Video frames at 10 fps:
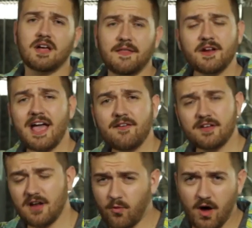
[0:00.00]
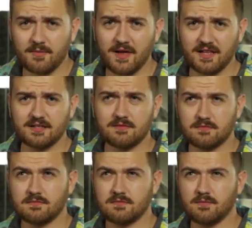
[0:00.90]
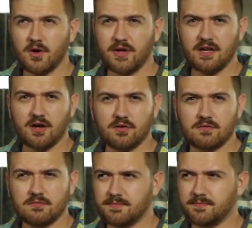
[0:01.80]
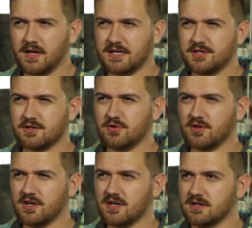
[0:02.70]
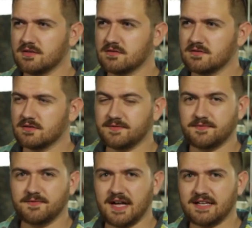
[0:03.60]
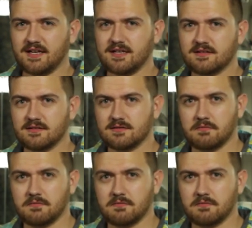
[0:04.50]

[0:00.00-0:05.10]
And there you have it, a watermelon mojito punch cooler vodka.